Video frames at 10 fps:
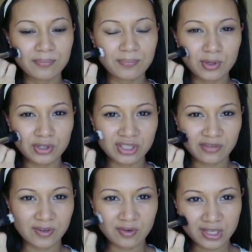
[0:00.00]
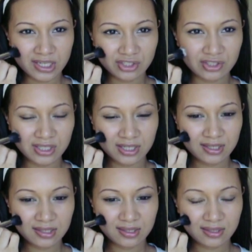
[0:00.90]
push the foundation
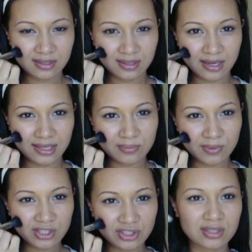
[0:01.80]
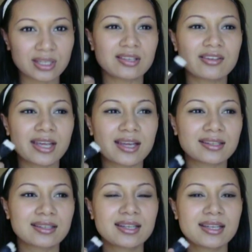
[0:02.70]
in as much. Like you
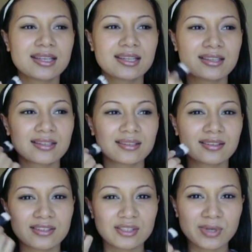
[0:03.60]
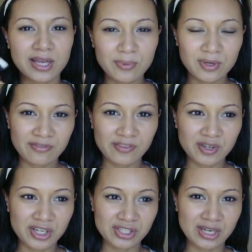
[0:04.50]
can't, because when I put on
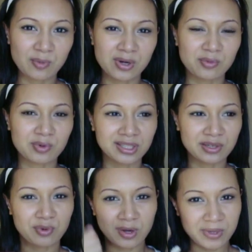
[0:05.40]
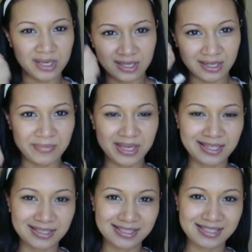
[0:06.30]
foundation I want to really rub it in and make
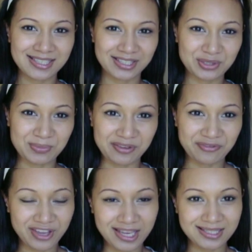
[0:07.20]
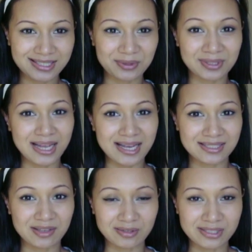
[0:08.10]
it stick to my face so it
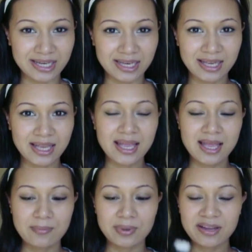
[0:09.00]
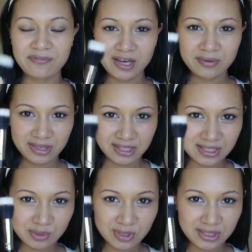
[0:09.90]
lasts all day. But I find with
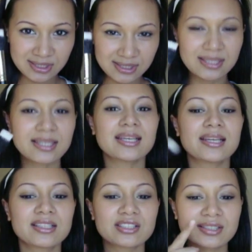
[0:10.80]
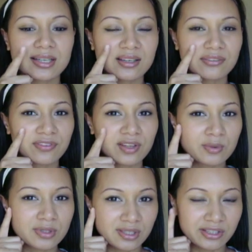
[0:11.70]
these ones, it just kind of
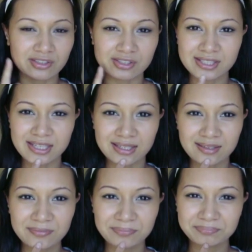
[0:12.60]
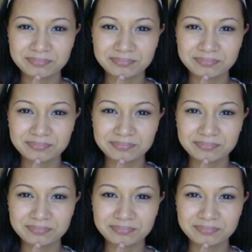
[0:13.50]
floats on your skin,